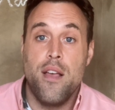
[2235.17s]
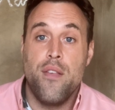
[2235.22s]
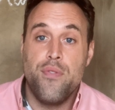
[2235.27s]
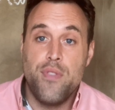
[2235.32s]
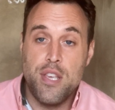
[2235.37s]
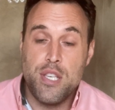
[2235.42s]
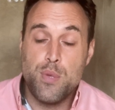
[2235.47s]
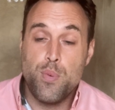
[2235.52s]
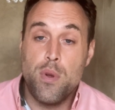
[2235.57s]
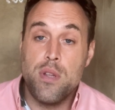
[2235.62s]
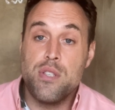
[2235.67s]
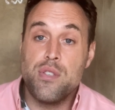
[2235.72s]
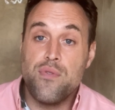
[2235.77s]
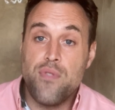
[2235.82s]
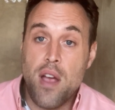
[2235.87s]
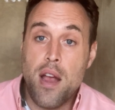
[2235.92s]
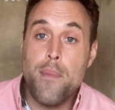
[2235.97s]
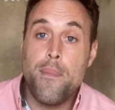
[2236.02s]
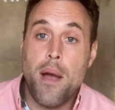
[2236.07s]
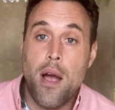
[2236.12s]
This one's
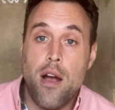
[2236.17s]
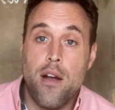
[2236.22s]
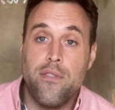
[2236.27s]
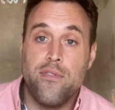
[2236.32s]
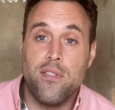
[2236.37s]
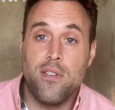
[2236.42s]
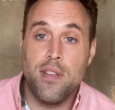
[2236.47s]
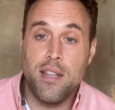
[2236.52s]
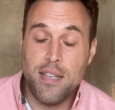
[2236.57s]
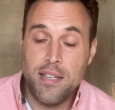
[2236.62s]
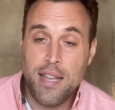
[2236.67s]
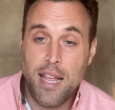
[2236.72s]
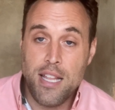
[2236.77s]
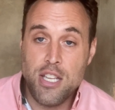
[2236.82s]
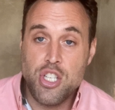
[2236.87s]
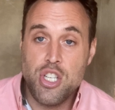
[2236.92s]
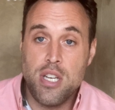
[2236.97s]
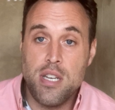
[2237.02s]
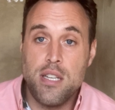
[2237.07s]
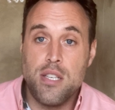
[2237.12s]
very powerful.
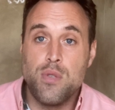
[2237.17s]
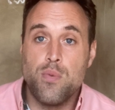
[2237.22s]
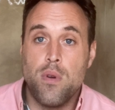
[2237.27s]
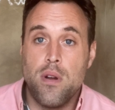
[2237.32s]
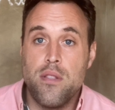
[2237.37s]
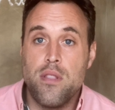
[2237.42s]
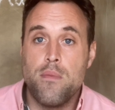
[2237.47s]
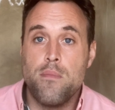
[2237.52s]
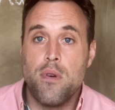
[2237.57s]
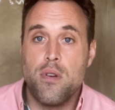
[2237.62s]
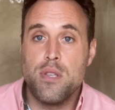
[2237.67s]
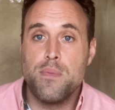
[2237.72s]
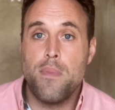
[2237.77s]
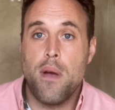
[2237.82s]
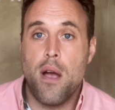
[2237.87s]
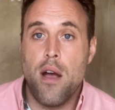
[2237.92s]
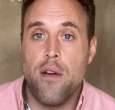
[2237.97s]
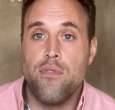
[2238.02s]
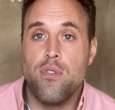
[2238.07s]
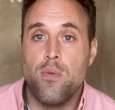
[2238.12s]
Intention is one of the most
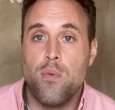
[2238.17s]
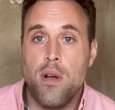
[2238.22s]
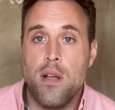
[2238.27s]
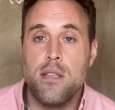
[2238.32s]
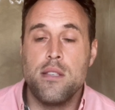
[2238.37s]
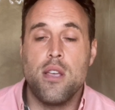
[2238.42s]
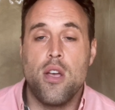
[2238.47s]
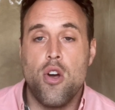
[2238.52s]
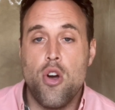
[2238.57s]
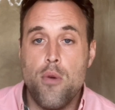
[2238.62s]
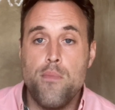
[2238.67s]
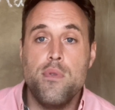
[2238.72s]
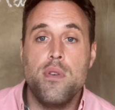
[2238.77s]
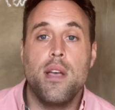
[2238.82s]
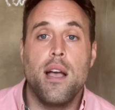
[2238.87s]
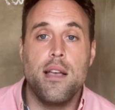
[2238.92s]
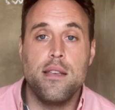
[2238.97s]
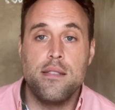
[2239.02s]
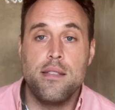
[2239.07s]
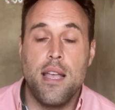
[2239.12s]
powerful ones. I hope you
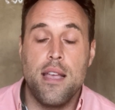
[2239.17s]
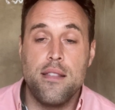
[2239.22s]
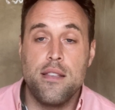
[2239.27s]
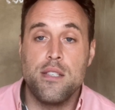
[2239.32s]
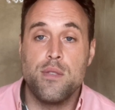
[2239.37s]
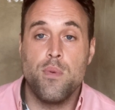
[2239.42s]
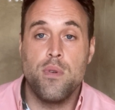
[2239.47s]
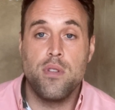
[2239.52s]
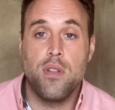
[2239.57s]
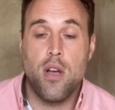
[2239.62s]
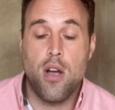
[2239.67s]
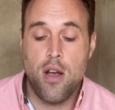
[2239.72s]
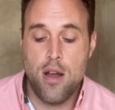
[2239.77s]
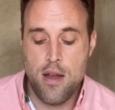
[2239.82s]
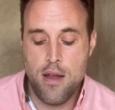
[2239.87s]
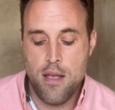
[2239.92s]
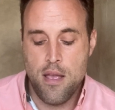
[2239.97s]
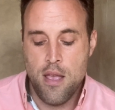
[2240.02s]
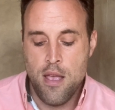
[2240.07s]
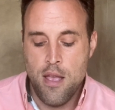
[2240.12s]
guys take this one to
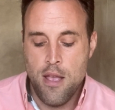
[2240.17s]
heart.